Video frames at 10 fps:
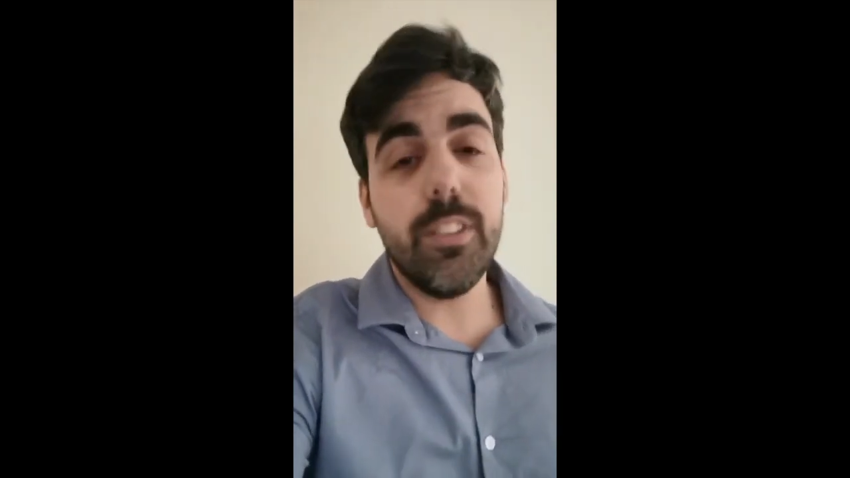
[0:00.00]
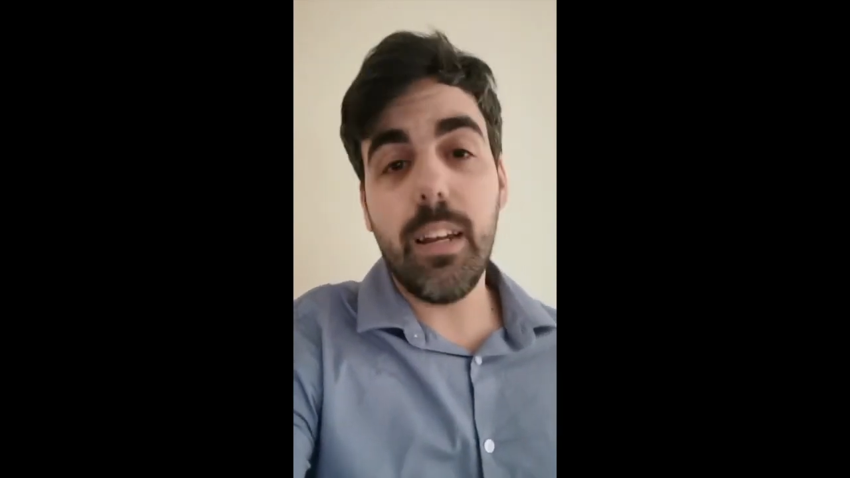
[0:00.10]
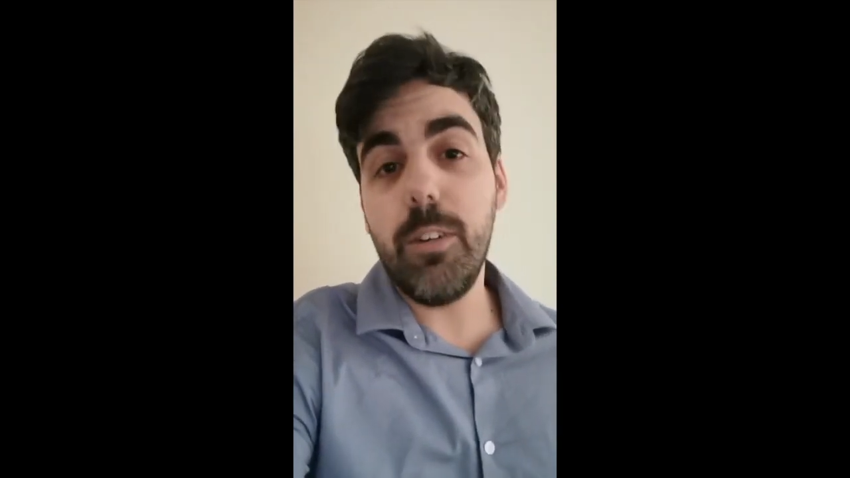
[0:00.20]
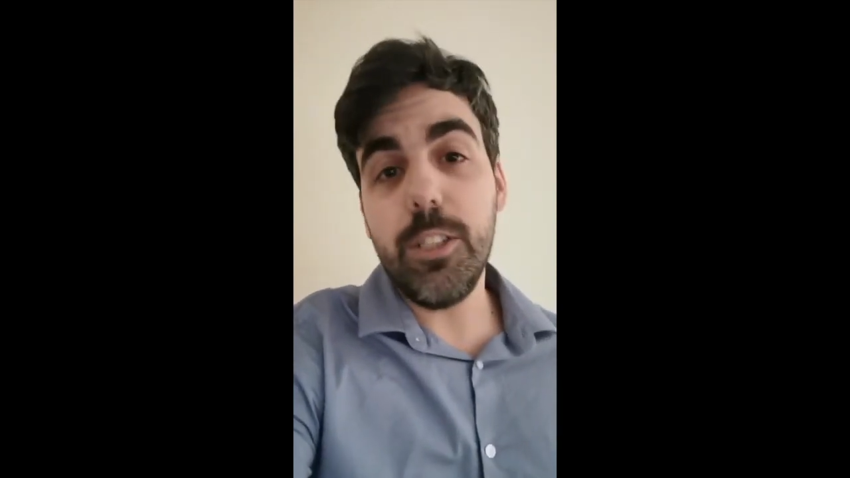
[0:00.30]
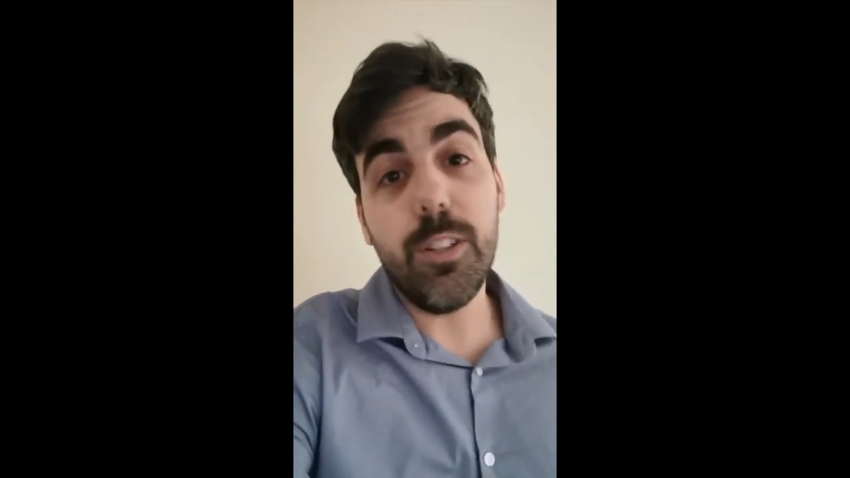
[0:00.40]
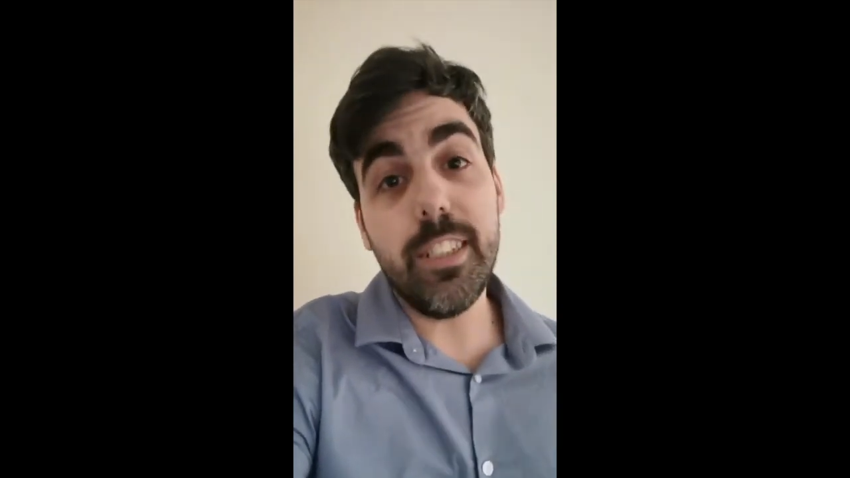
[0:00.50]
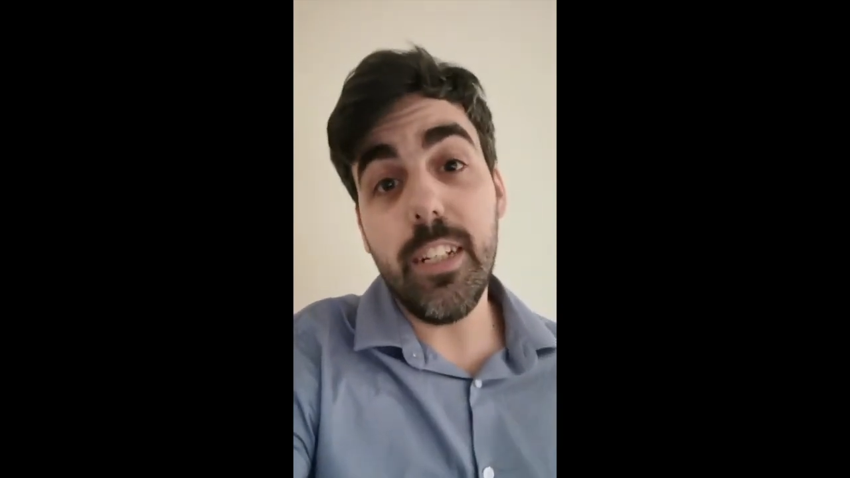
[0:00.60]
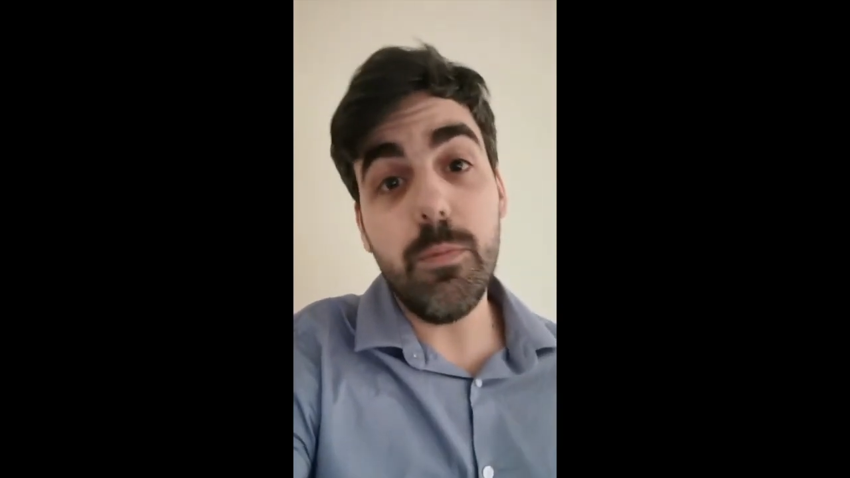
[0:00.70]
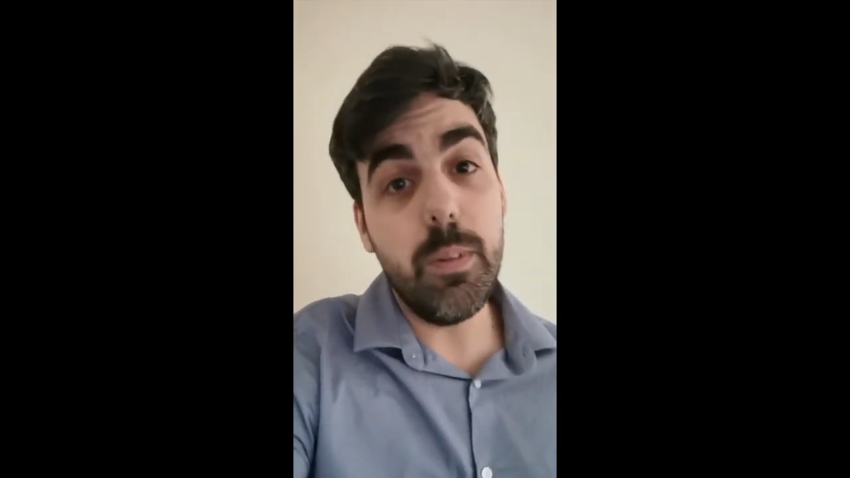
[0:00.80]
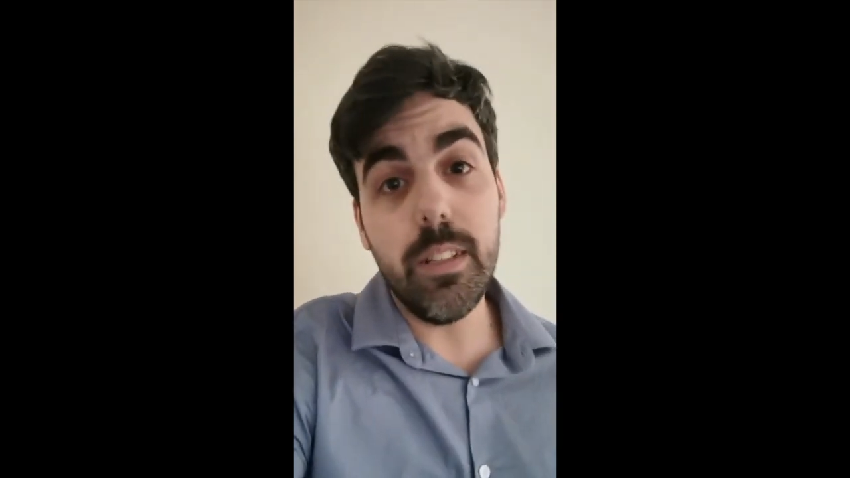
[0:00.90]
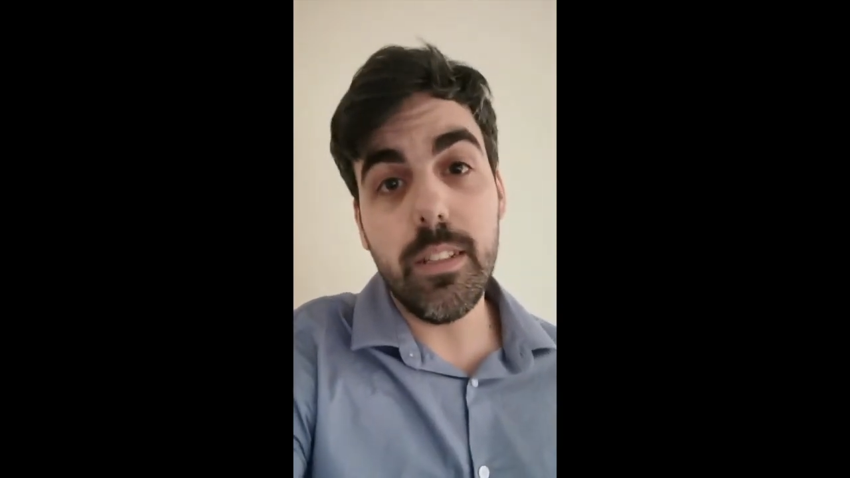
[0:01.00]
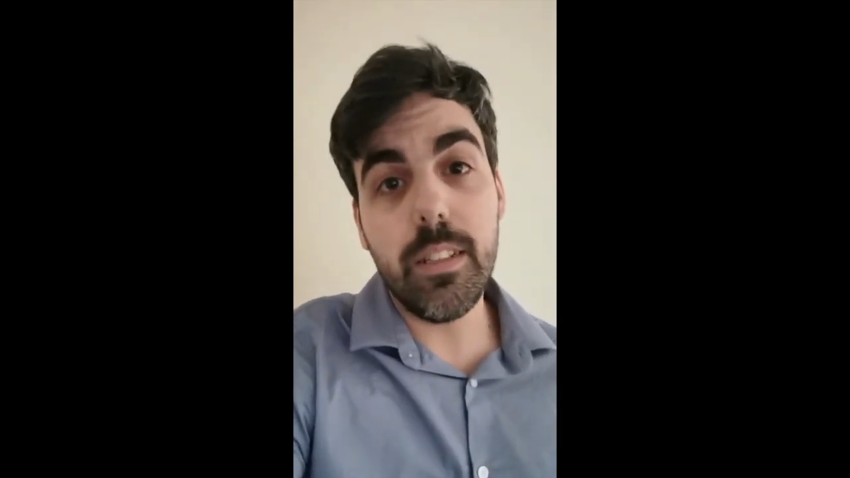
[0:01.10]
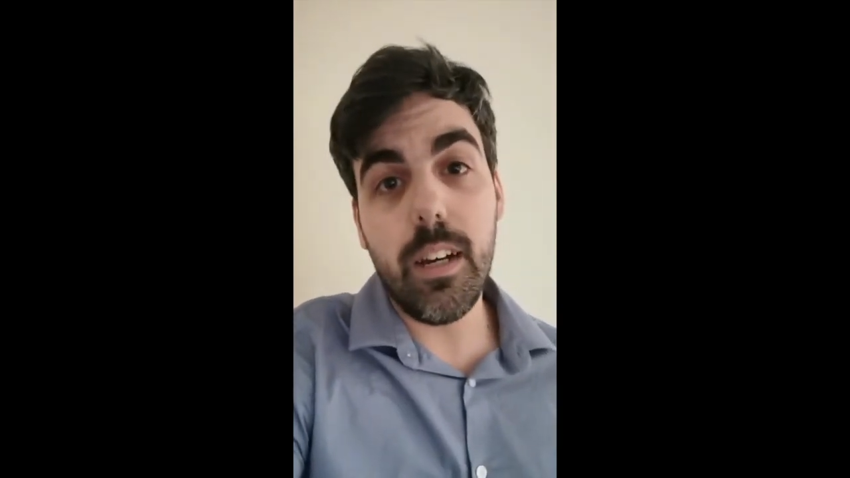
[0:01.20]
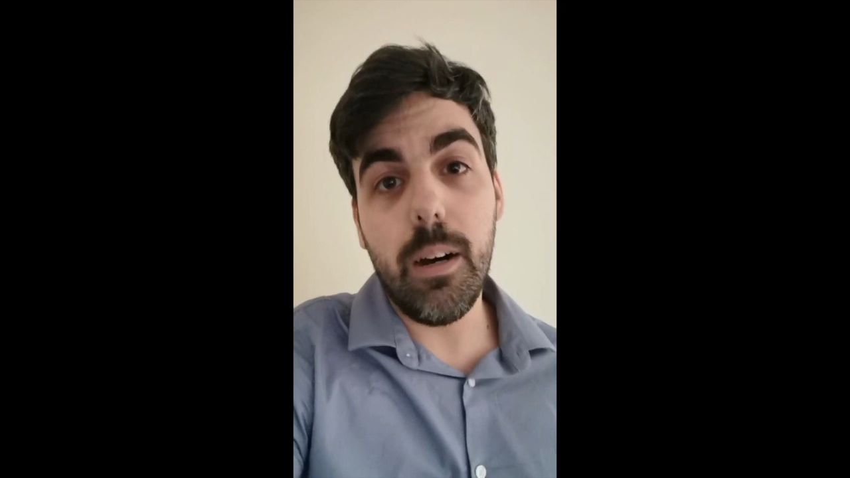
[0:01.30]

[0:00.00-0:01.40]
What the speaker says: celebrate your achievements,